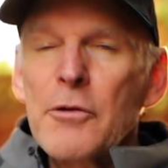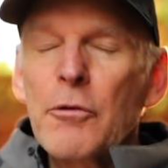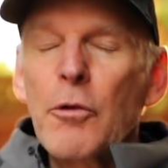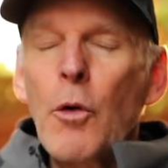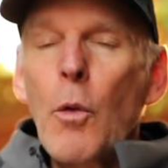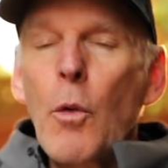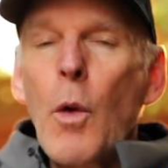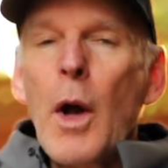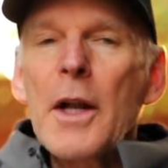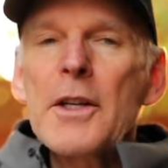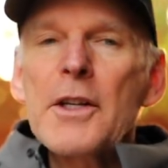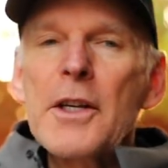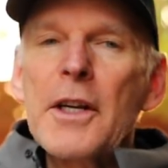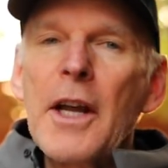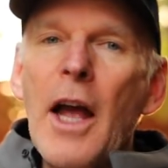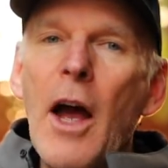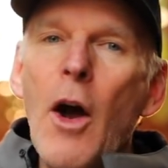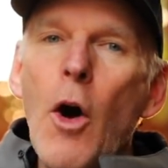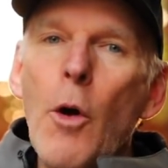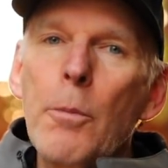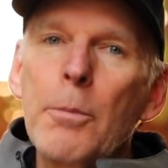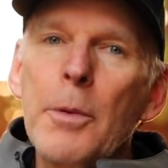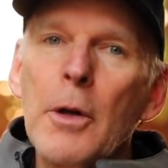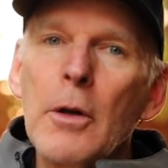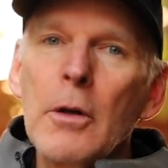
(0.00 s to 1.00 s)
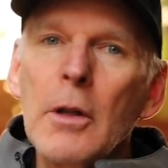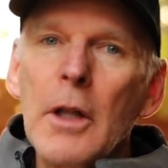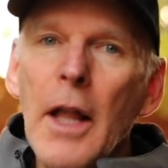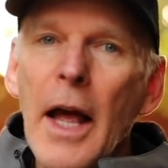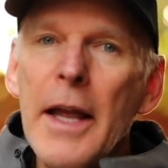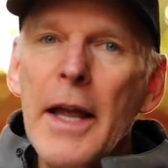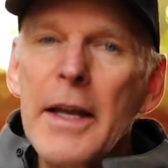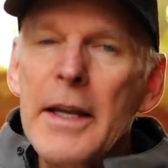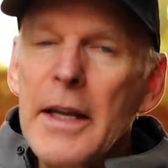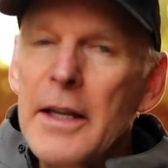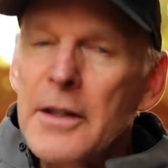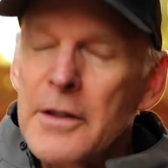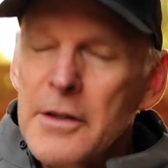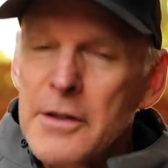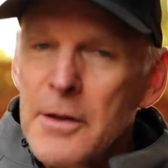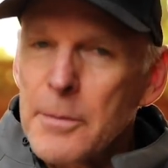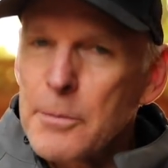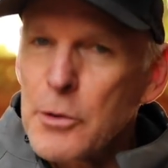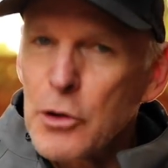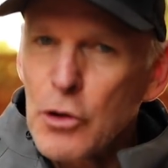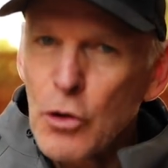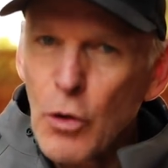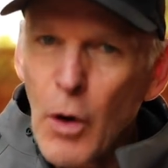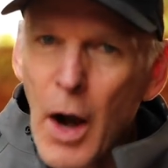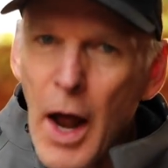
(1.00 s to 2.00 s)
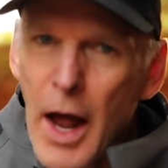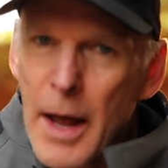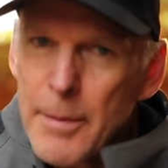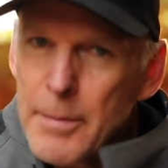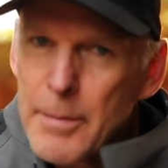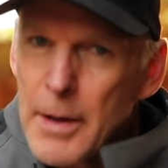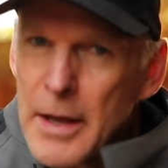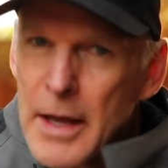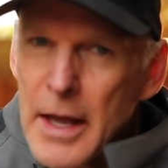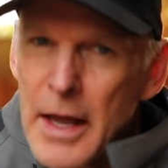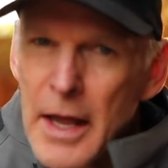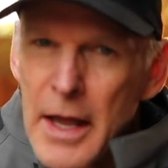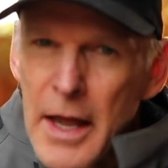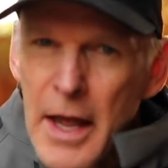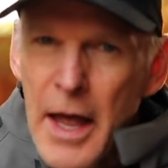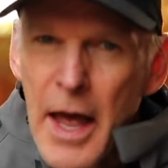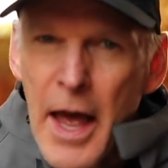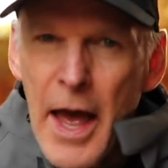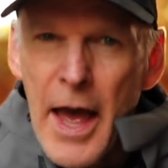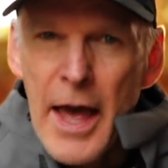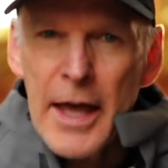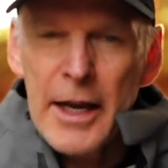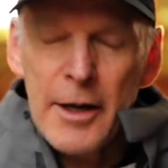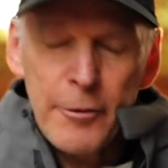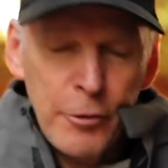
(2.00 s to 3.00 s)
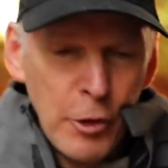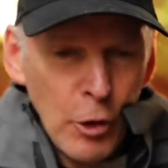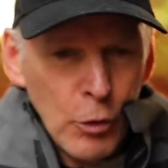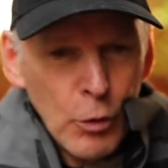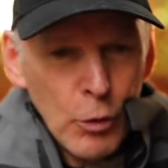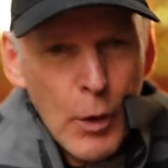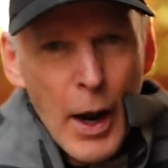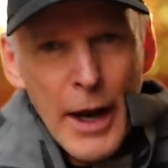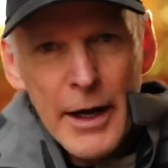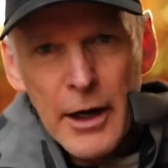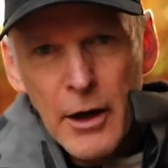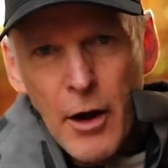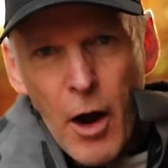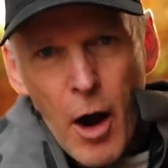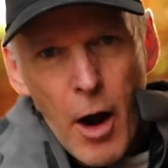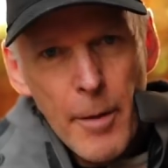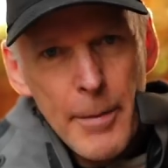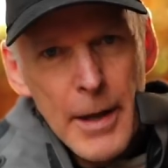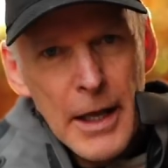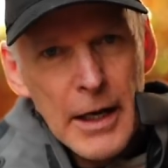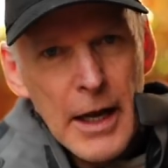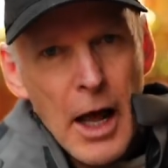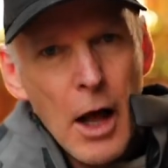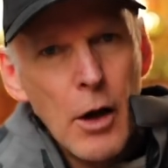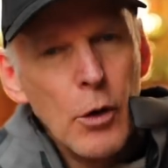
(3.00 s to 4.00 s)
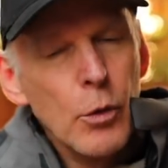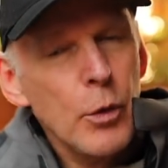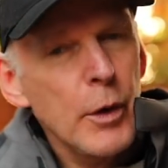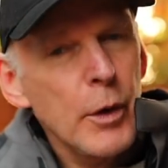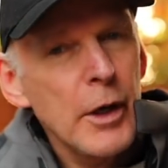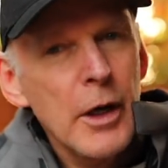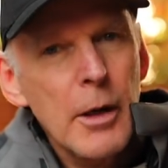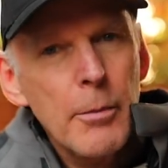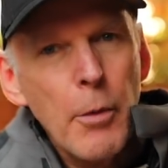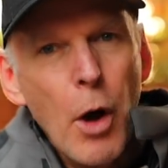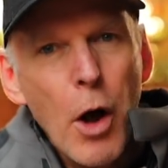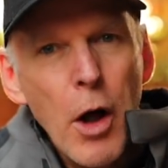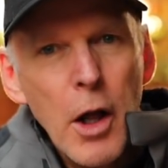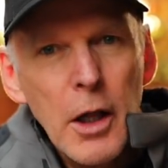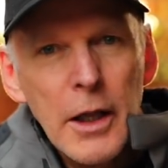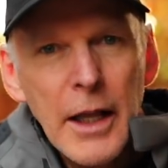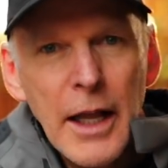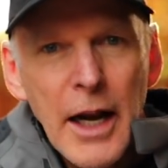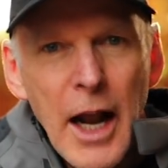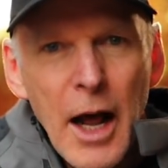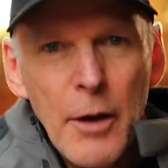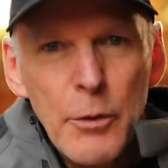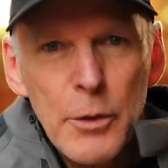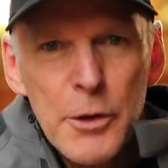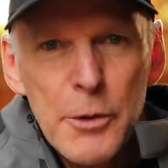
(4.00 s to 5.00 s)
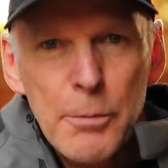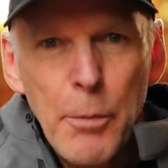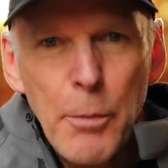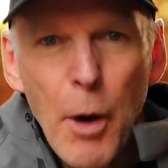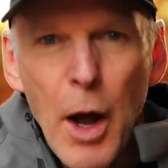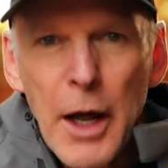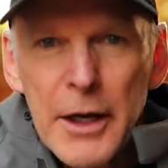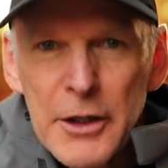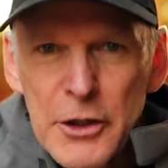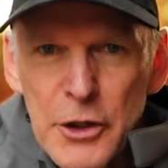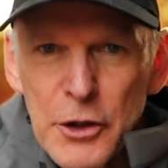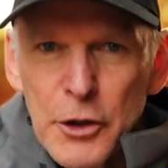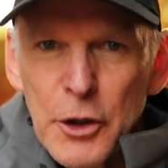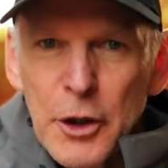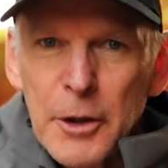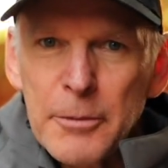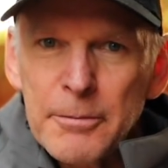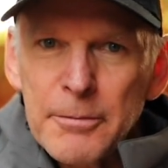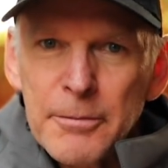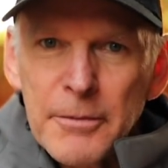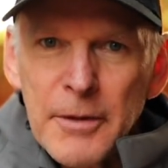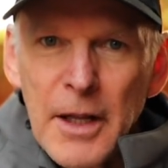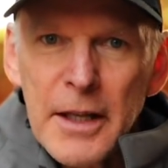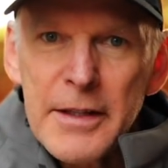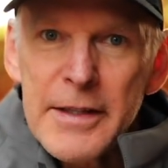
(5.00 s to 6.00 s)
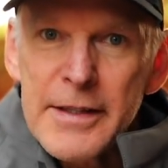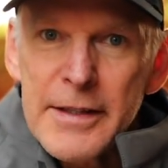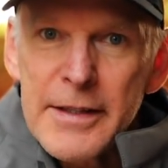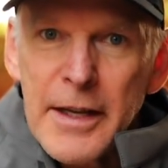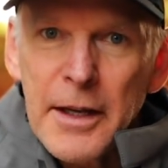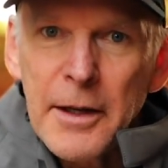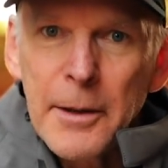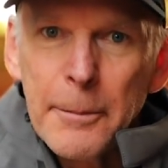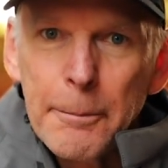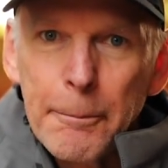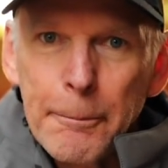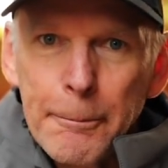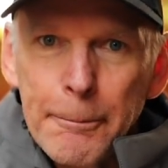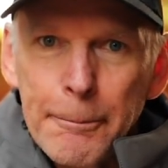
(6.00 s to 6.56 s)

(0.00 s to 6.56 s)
for watching. I hope you'll like and subscribe. And if you'll write a comment, I'll read them all and I'll respond to them. Let's see them.